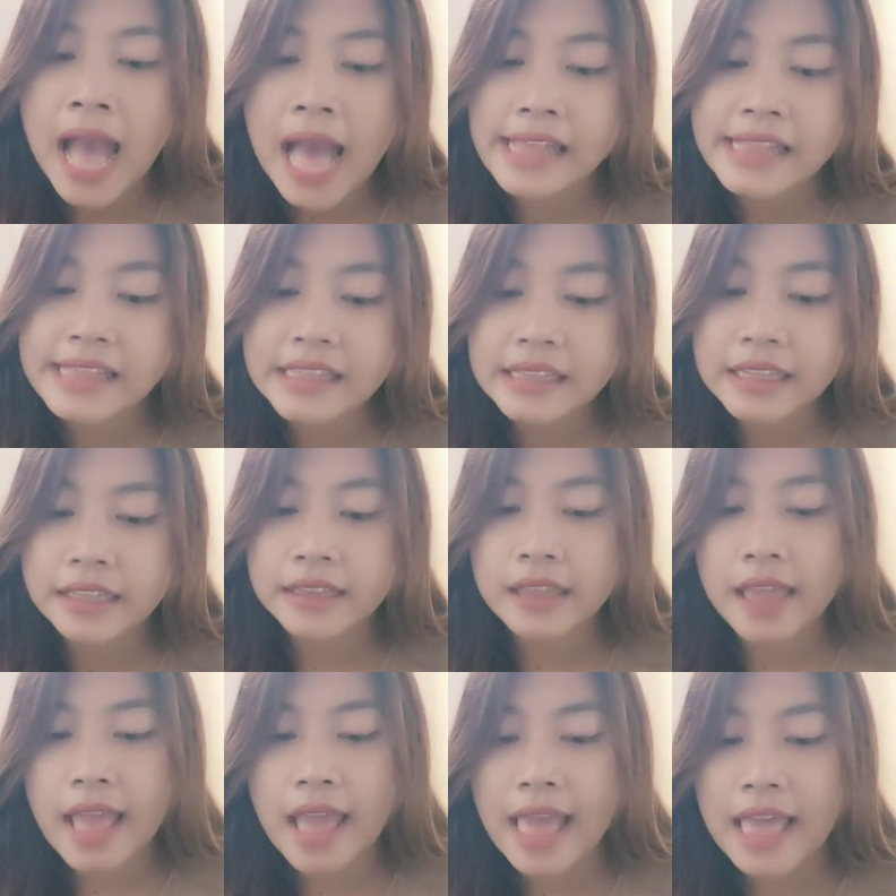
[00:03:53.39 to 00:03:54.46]
until it
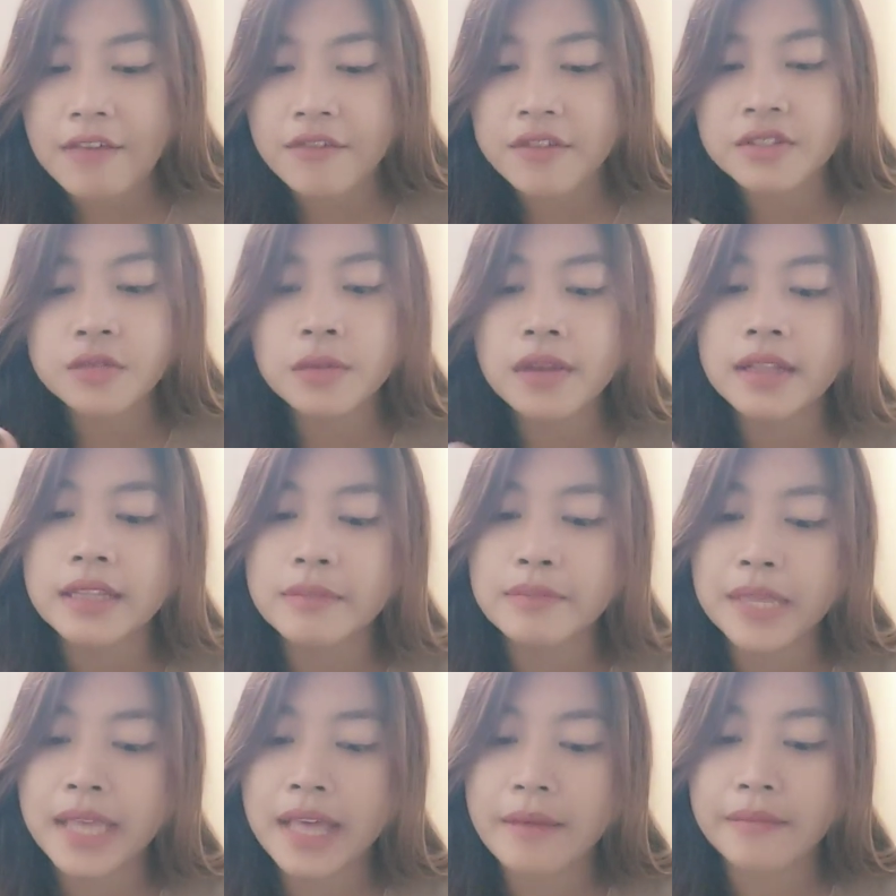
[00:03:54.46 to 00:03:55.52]
eventually
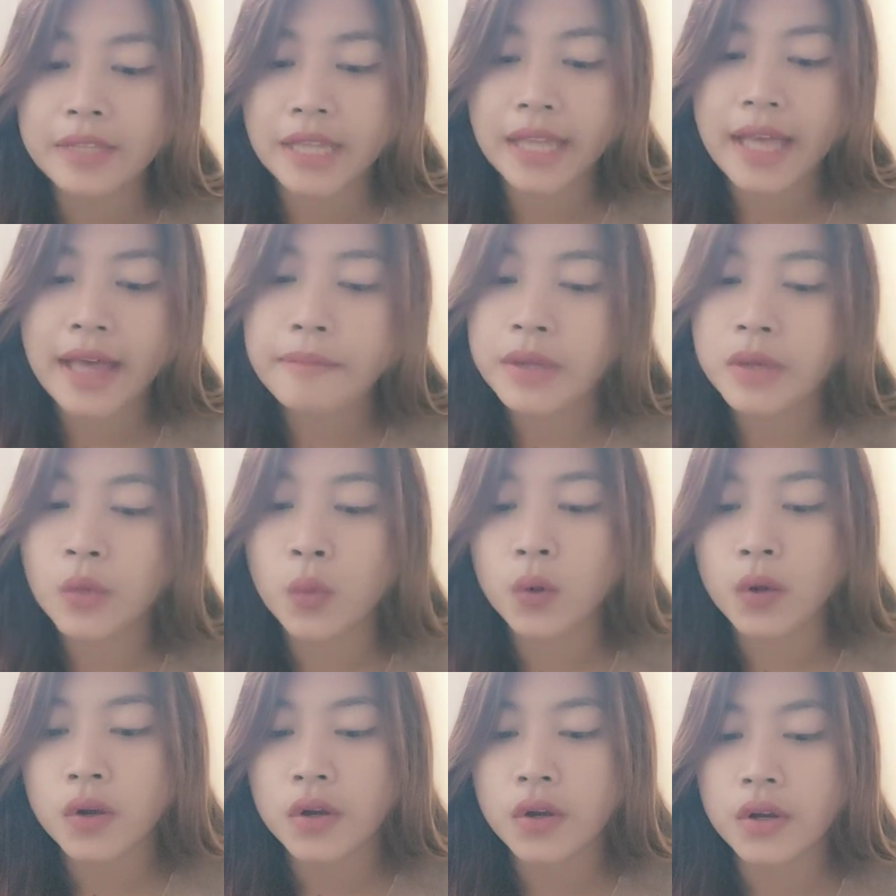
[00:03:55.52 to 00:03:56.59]
became the common
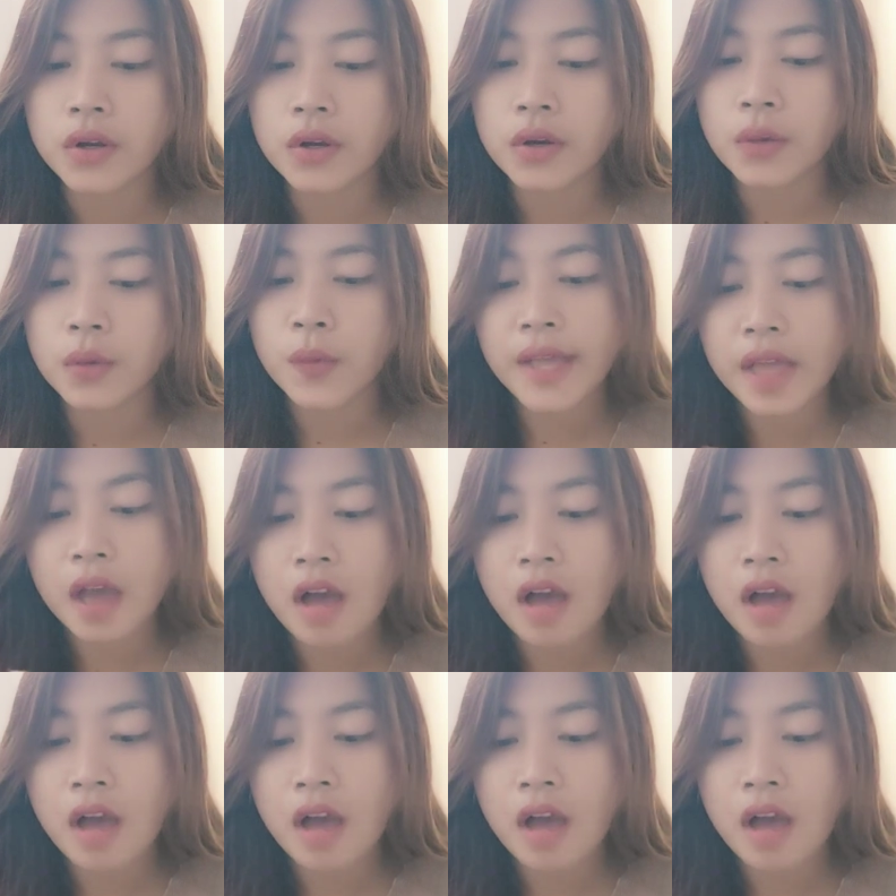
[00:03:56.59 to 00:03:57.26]
way